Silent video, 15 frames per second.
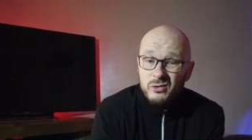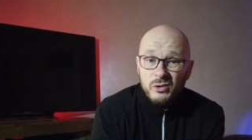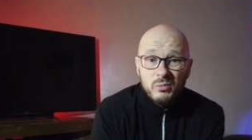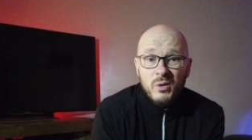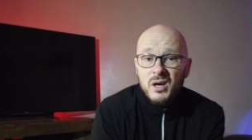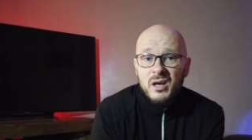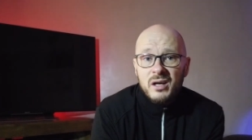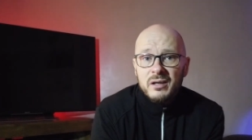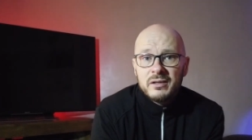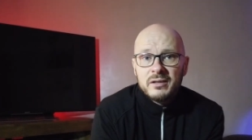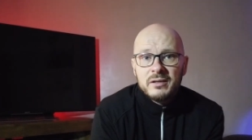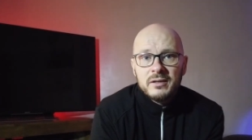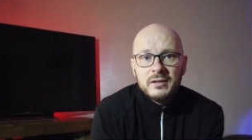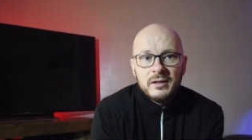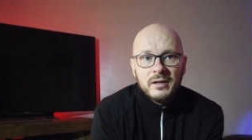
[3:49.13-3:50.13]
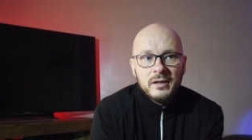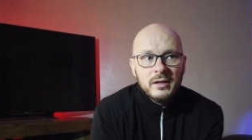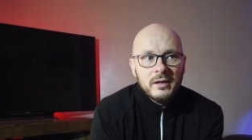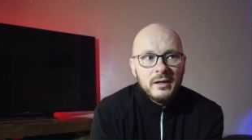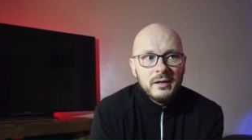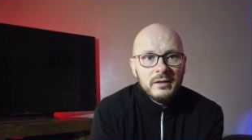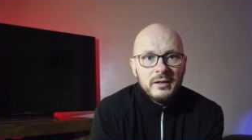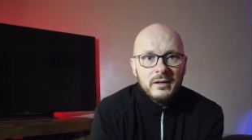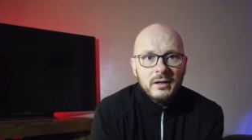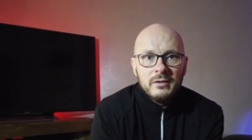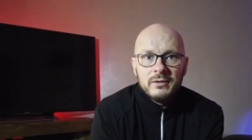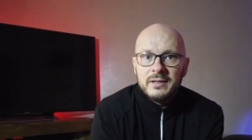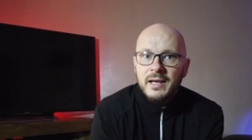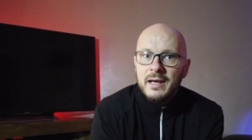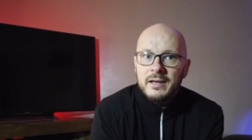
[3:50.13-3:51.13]
To work,
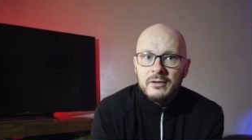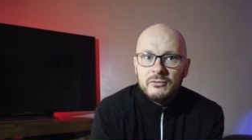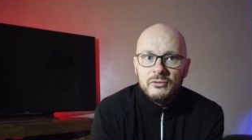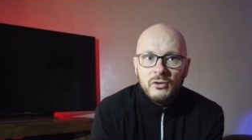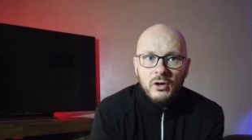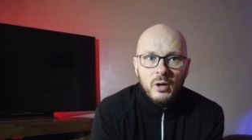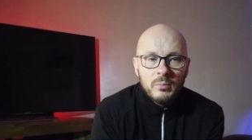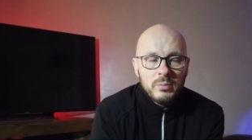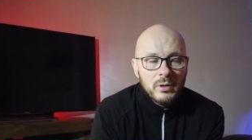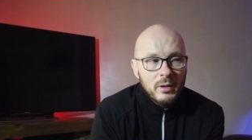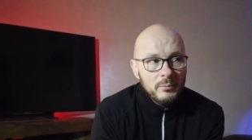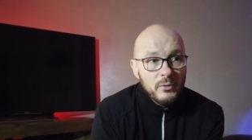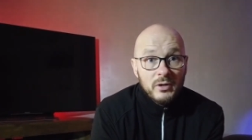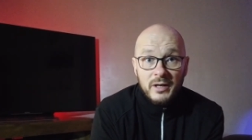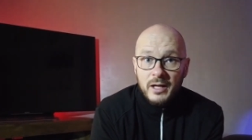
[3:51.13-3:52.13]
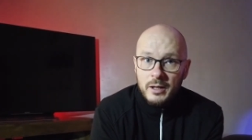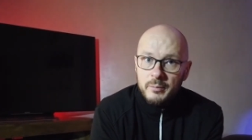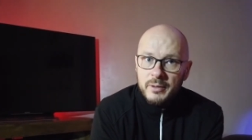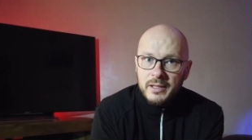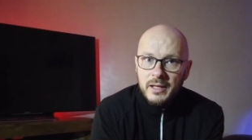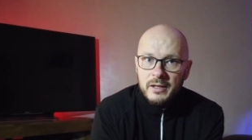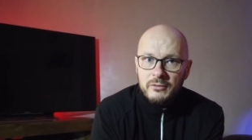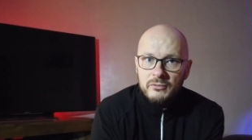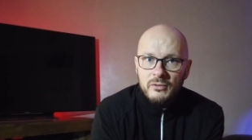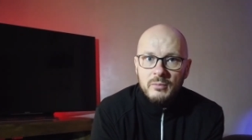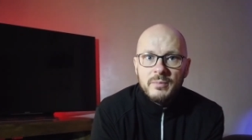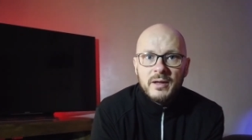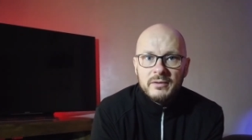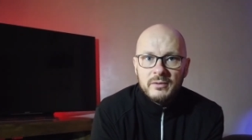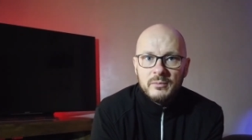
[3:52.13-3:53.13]
getting a job. I'm not going to help you get a
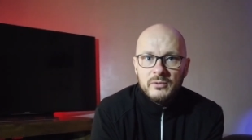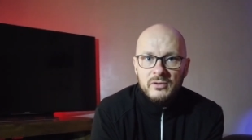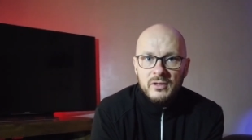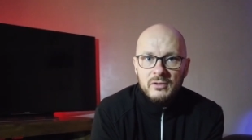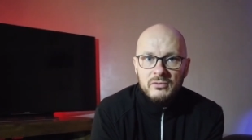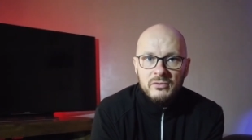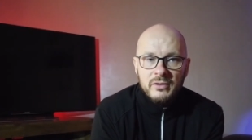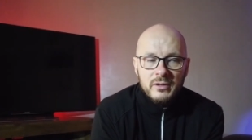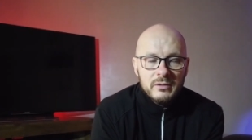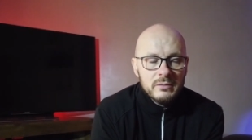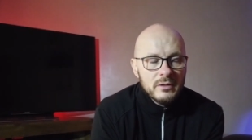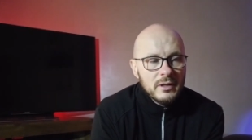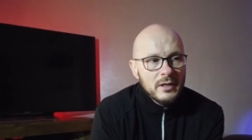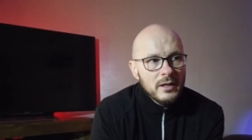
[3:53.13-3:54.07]
job, that's up to you to do.